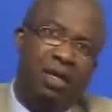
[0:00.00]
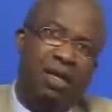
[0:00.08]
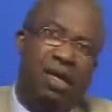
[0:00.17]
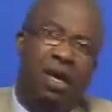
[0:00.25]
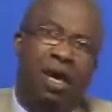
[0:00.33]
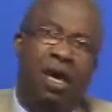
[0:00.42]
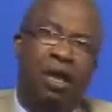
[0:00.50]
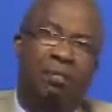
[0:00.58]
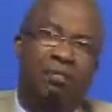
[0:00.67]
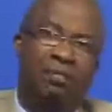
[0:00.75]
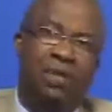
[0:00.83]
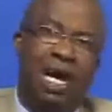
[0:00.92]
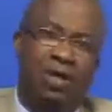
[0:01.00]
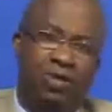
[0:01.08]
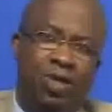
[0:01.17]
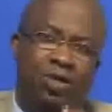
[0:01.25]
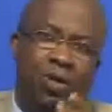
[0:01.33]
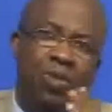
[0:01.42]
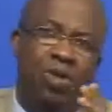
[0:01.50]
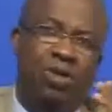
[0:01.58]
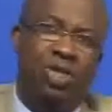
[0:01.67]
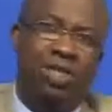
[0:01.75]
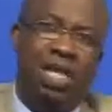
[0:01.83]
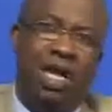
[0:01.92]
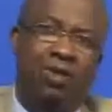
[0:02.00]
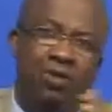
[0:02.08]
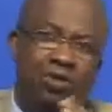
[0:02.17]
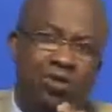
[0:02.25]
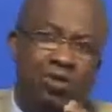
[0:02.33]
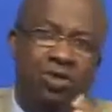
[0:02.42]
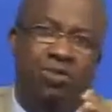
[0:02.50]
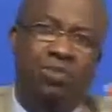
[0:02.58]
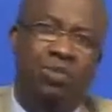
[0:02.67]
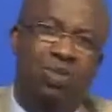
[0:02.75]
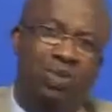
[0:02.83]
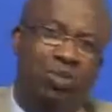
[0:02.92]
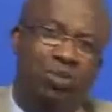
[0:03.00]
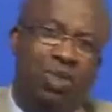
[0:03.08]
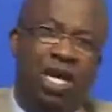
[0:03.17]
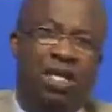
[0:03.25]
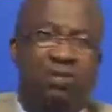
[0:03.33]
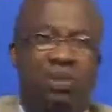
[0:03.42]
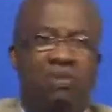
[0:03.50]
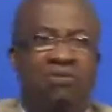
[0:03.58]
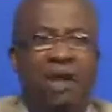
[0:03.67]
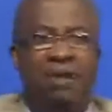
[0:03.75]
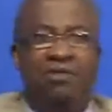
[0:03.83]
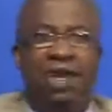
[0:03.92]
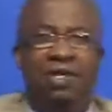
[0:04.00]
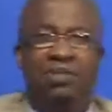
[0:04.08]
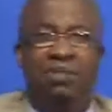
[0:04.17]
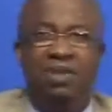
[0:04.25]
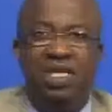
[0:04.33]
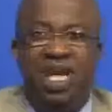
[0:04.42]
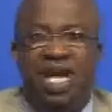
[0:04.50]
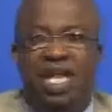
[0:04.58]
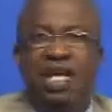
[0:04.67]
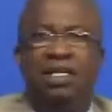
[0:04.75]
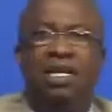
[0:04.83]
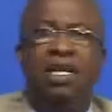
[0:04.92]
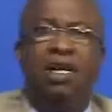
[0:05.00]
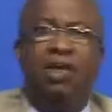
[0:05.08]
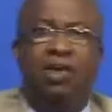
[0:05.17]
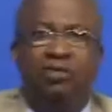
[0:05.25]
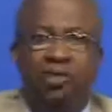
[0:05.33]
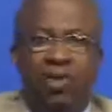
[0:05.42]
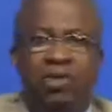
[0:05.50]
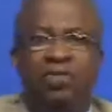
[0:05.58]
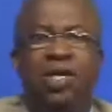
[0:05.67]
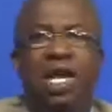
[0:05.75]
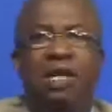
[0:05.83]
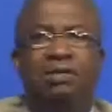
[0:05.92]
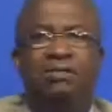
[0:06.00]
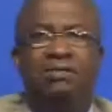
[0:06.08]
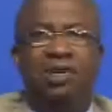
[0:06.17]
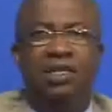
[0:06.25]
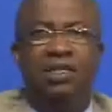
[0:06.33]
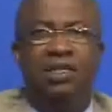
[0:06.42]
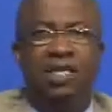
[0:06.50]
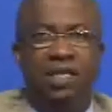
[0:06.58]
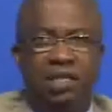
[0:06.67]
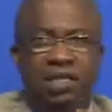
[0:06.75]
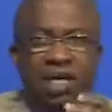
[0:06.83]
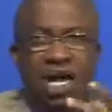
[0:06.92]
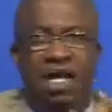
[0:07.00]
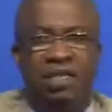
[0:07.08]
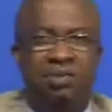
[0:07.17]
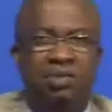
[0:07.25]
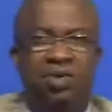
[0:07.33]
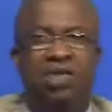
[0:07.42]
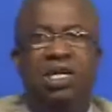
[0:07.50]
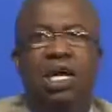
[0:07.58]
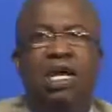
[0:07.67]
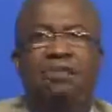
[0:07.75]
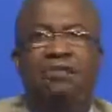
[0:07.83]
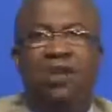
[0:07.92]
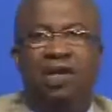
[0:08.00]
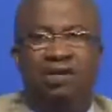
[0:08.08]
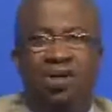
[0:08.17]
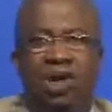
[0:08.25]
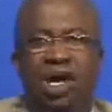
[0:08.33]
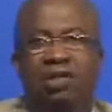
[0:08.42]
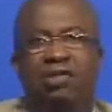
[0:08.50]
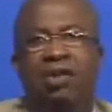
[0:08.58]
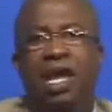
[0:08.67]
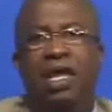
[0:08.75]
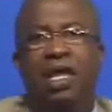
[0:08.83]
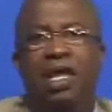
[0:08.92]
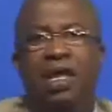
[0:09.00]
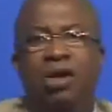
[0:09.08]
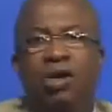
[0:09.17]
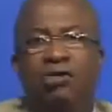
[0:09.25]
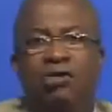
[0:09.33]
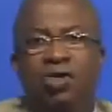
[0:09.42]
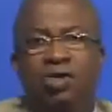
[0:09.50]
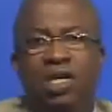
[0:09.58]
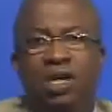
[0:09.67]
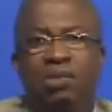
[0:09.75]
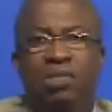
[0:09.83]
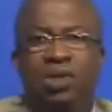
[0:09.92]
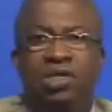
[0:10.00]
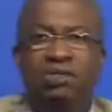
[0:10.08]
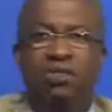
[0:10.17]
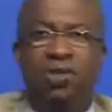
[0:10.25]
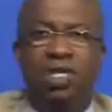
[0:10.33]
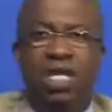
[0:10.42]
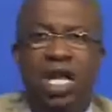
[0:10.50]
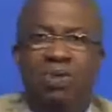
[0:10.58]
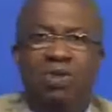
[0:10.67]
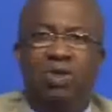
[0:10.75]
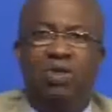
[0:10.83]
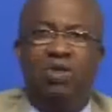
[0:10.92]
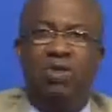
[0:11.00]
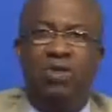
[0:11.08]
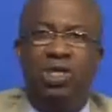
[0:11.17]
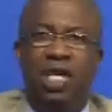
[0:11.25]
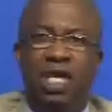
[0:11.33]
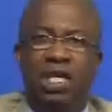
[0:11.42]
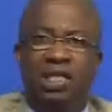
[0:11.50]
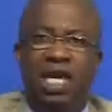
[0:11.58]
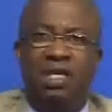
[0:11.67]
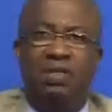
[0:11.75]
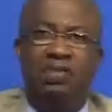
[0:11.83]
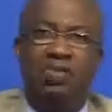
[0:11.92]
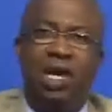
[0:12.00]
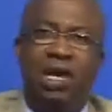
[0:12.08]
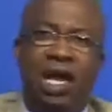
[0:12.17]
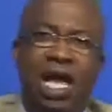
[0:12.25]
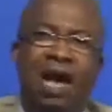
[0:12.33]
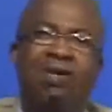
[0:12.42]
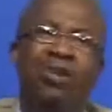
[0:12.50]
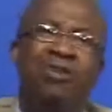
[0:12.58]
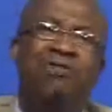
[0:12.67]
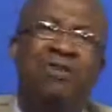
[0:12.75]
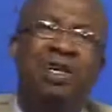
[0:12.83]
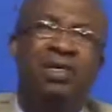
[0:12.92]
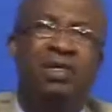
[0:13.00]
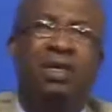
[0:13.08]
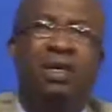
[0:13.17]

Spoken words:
I know in some countries there are rules, maybe 2 years, maybe 5 years, maybe 10 years. Of course, we can freeze this as much for as long as you like, of course. But one thing I must also say is that you can only freeze